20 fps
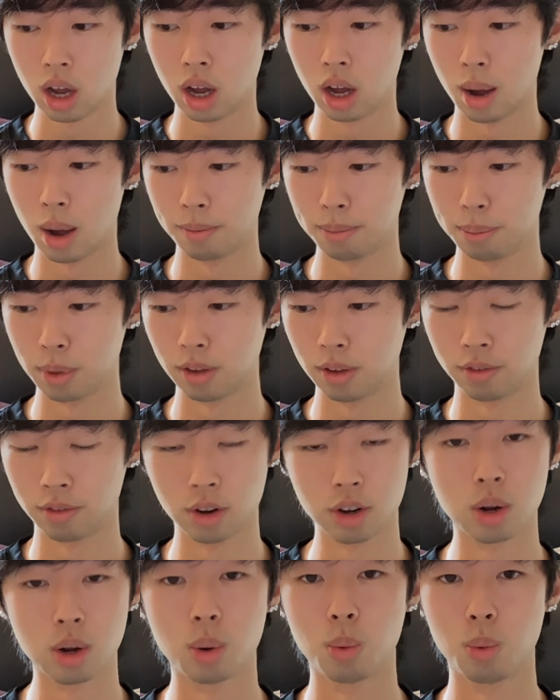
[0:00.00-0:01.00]
I'm being
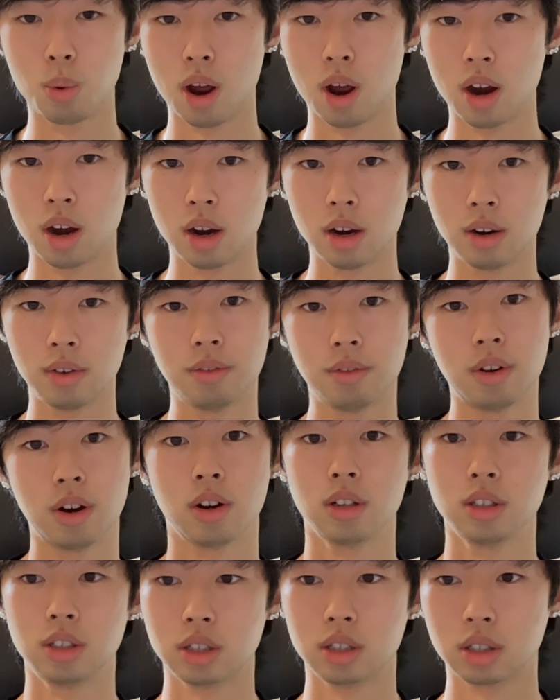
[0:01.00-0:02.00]
very aware and
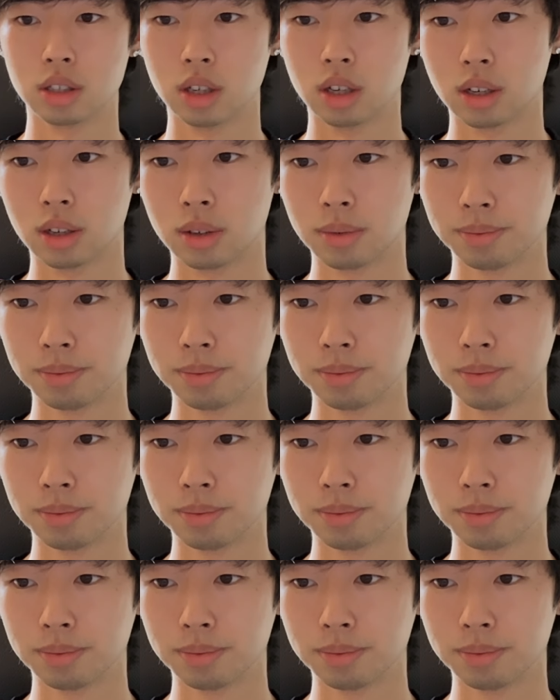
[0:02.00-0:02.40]
very just like,